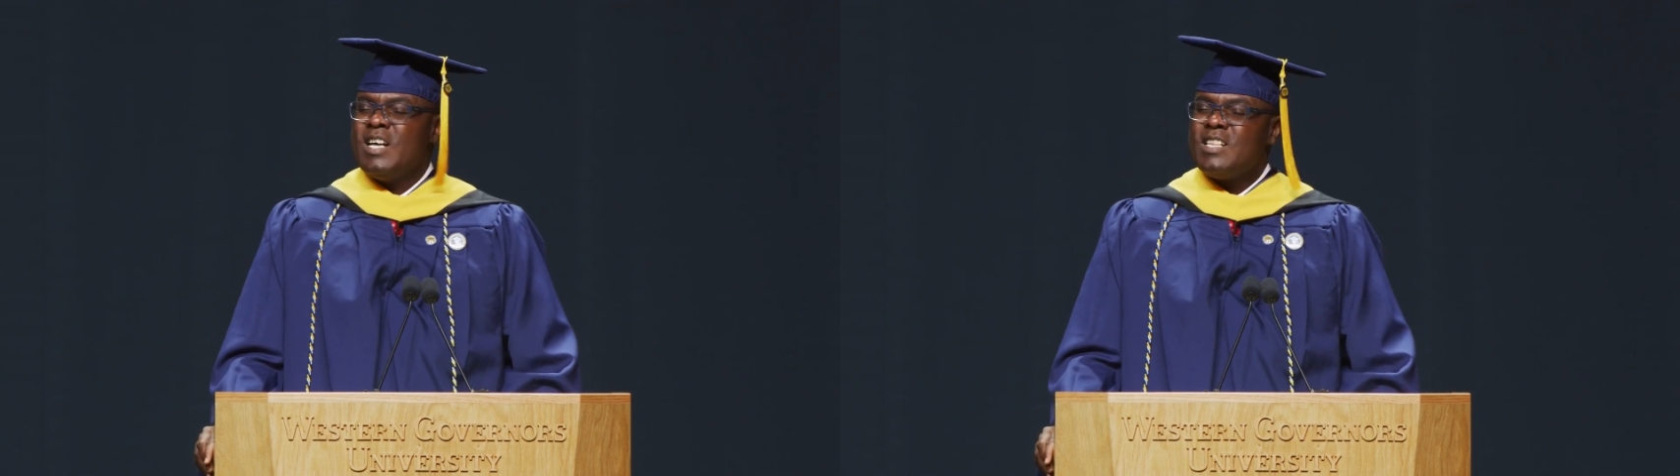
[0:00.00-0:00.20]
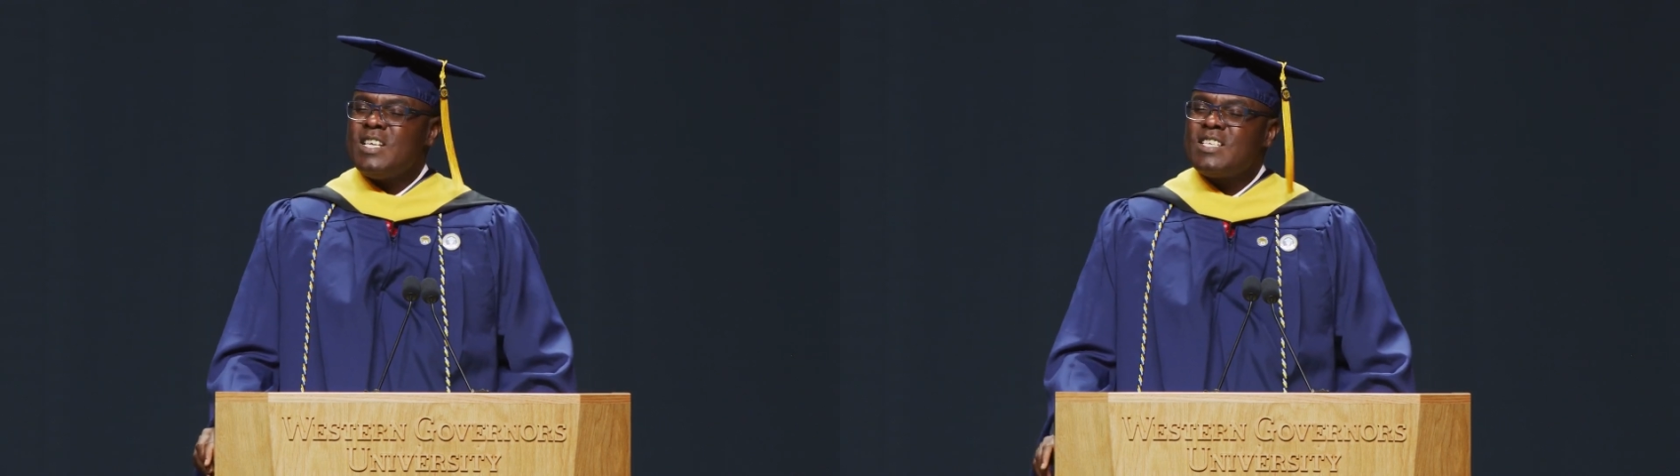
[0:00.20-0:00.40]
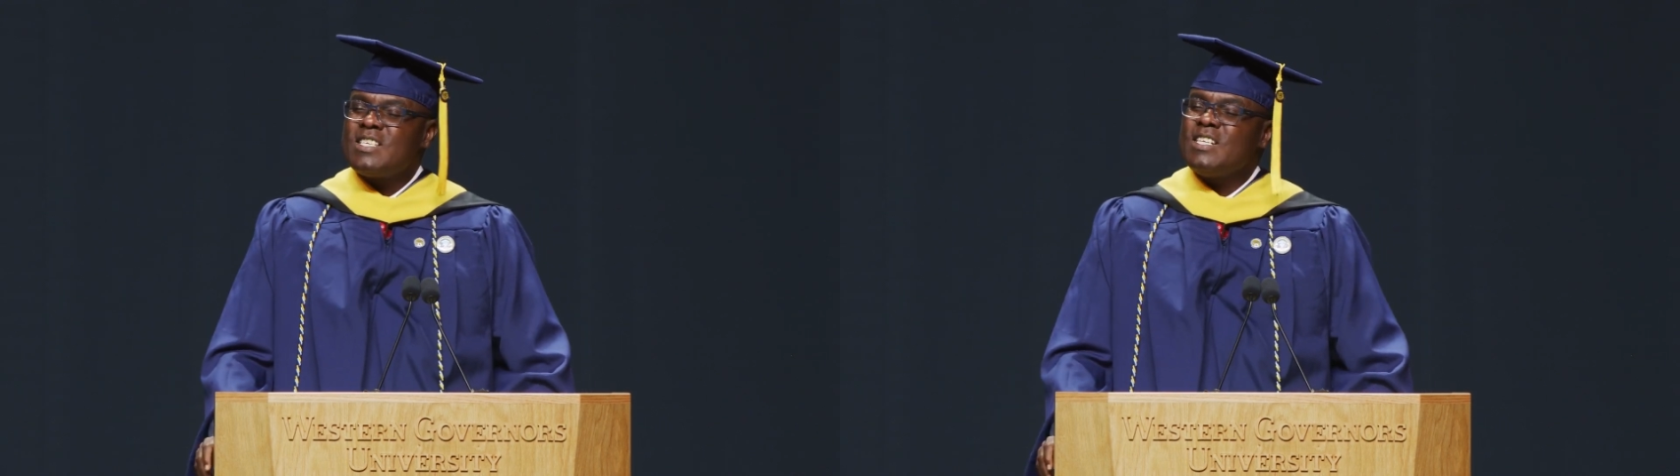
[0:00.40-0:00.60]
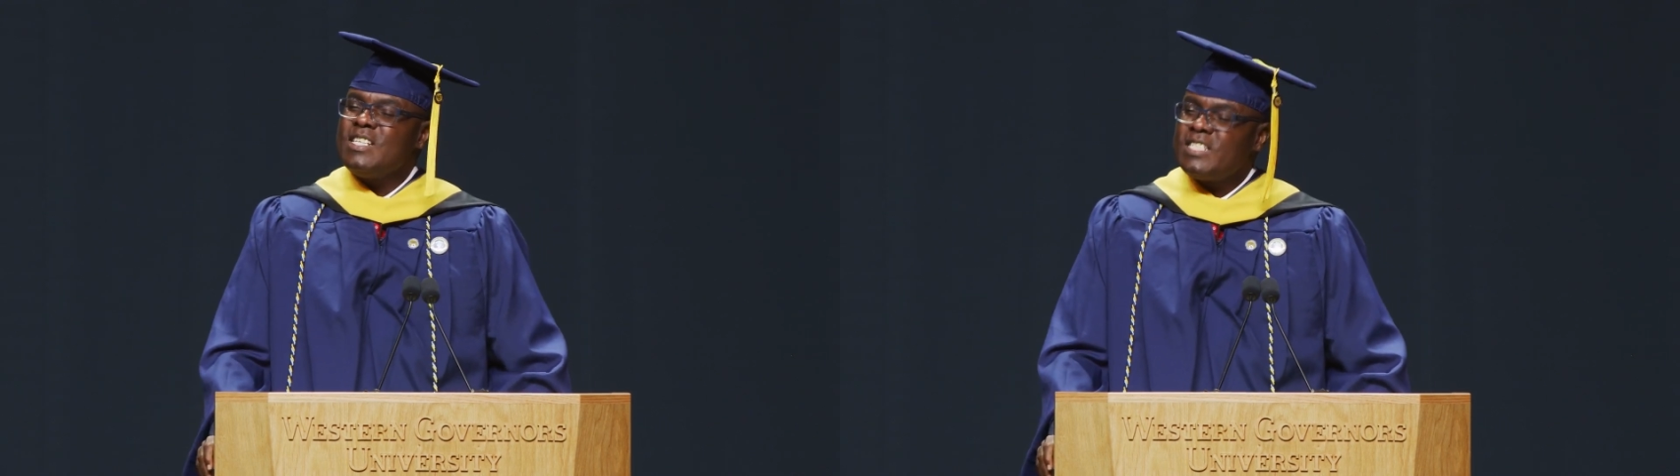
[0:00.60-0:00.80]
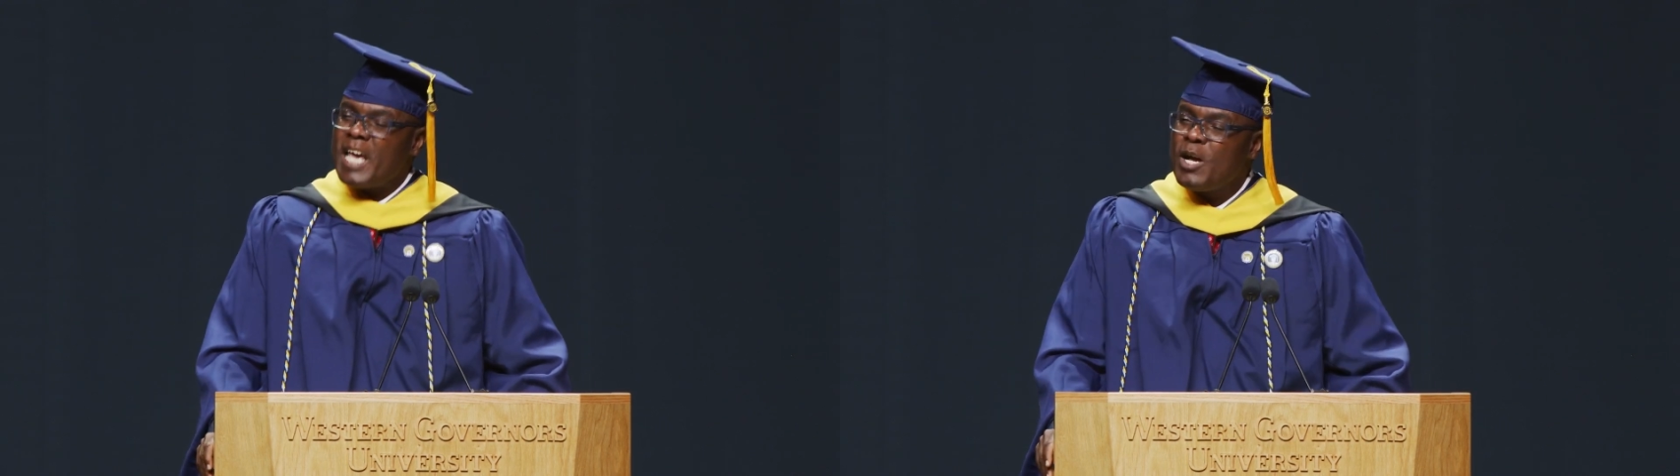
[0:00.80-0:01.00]
This is an
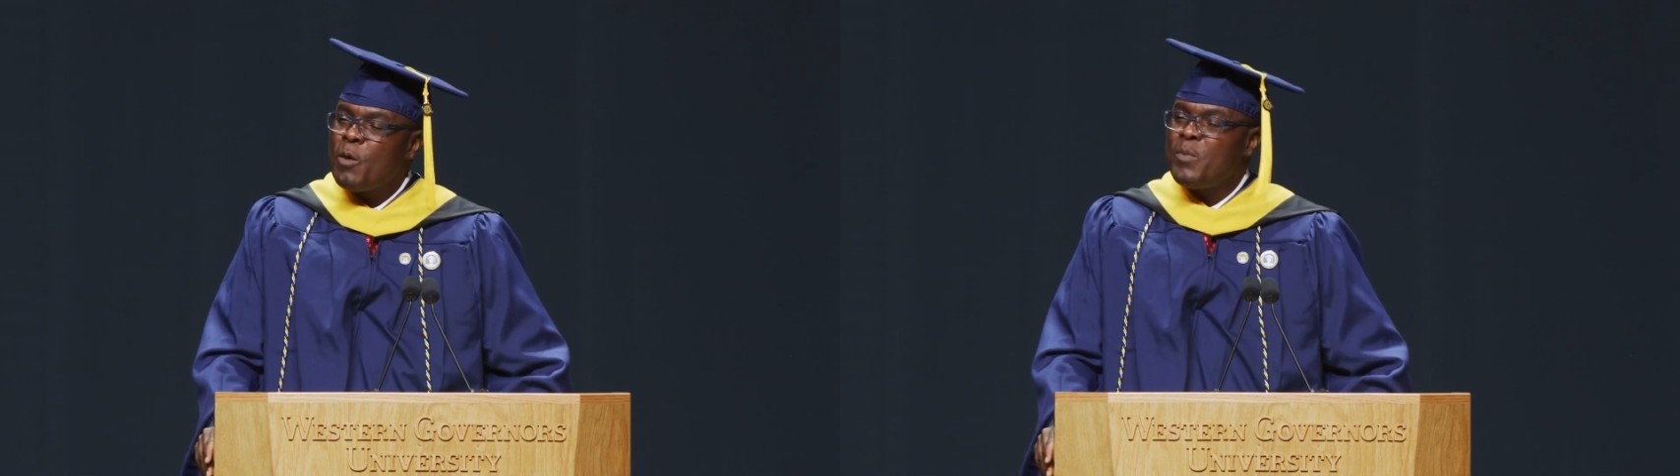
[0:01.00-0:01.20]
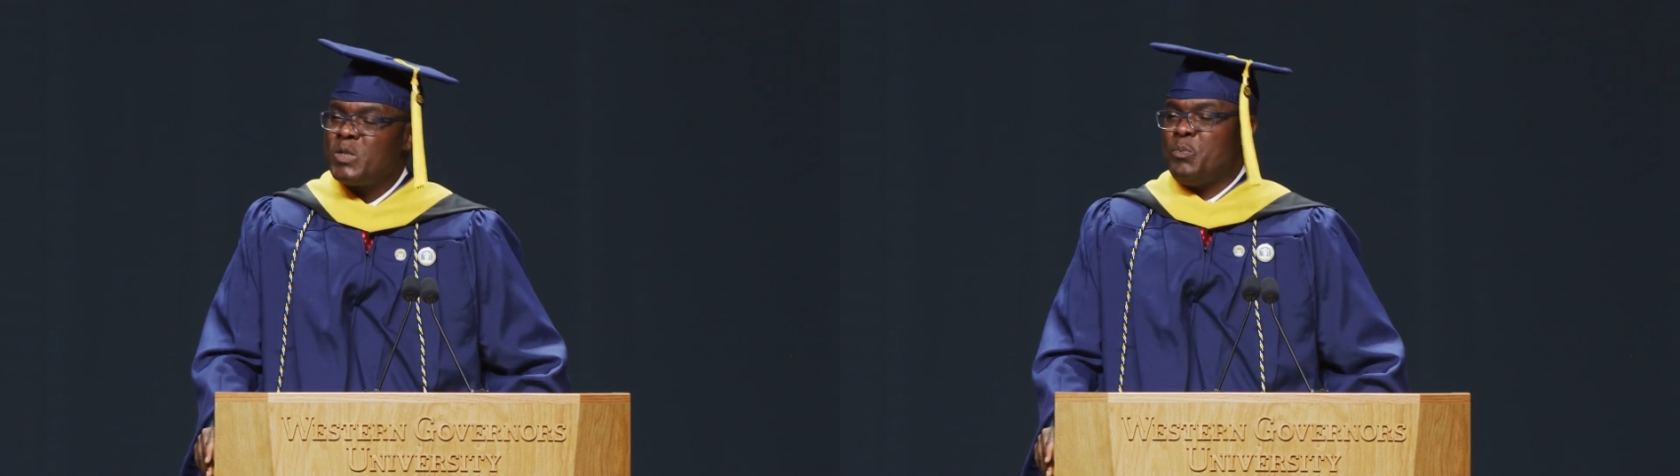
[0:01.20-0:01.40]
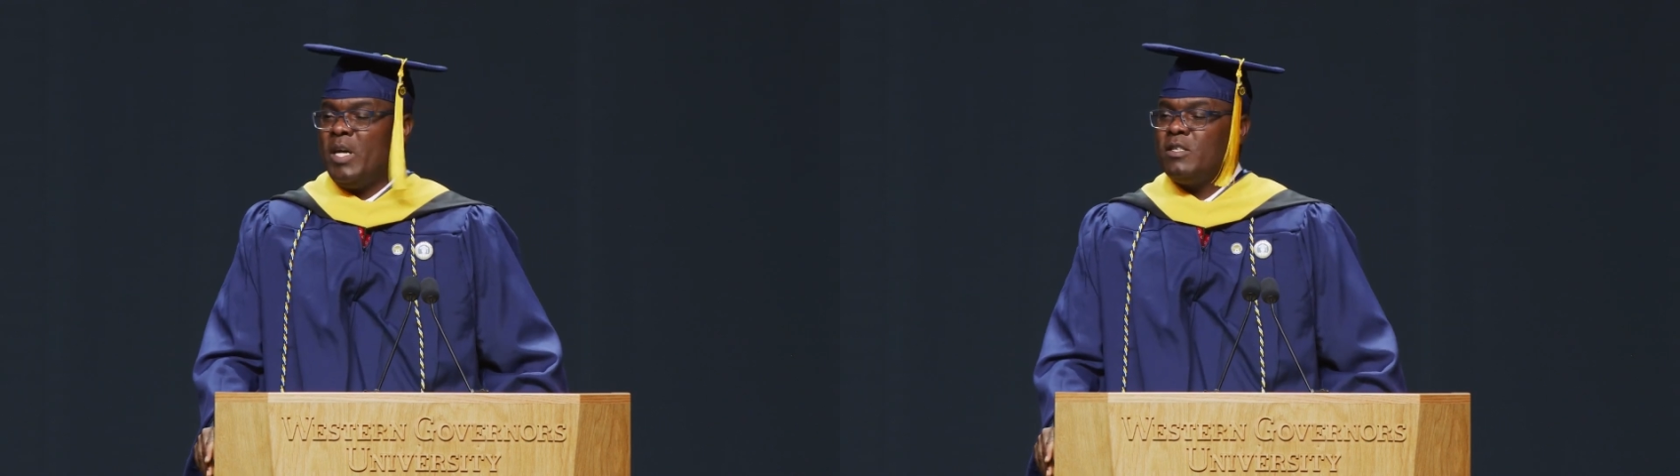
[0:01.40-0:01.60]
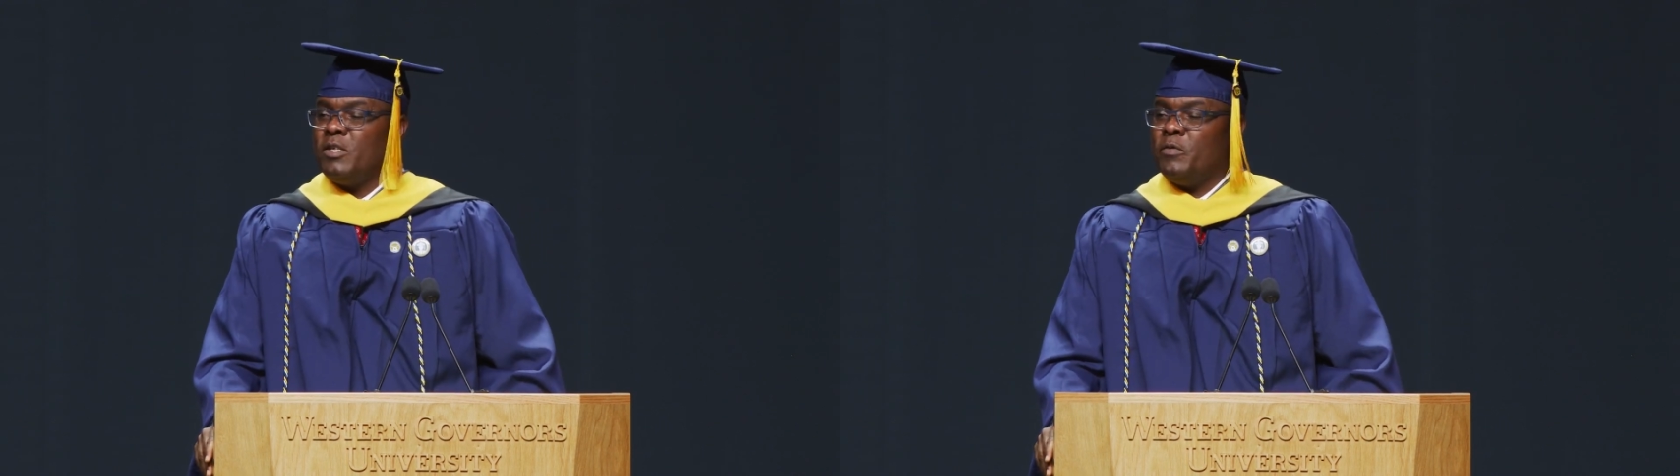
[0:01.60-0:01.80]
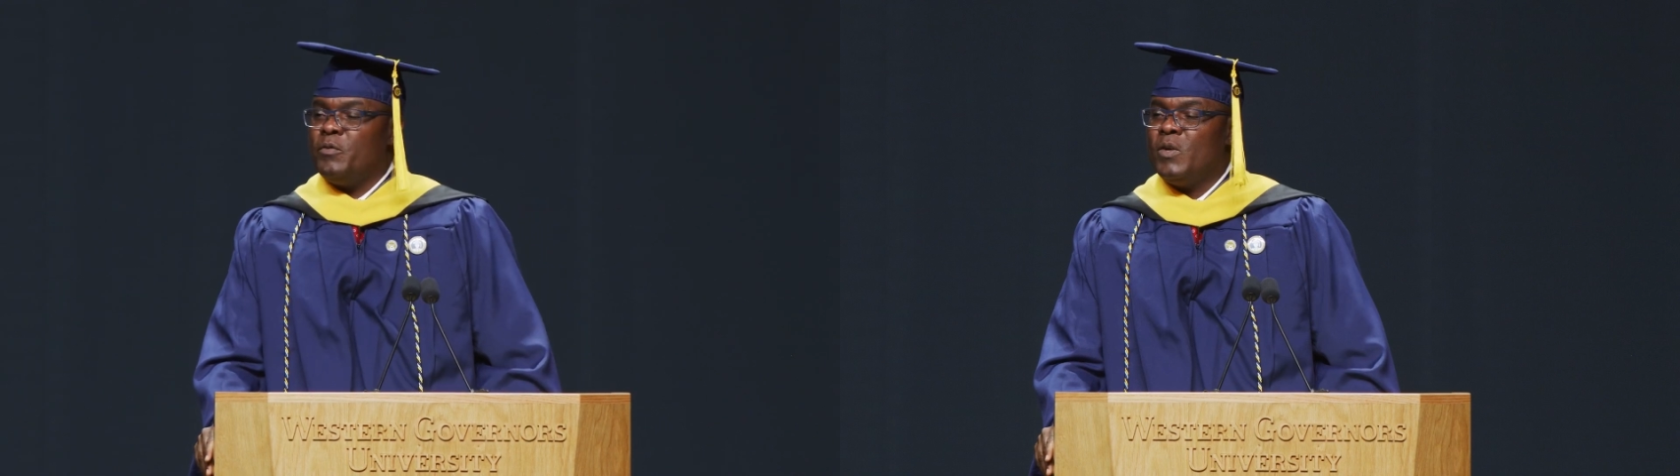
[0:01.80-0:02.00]
eternal
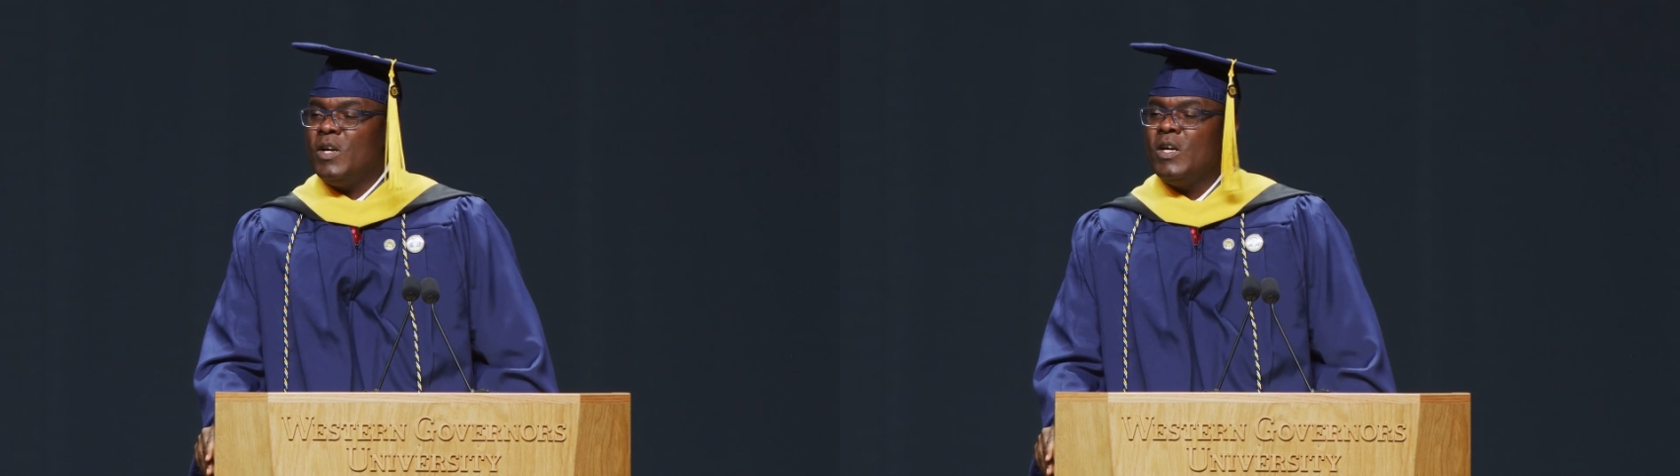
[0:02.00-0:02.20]
perspective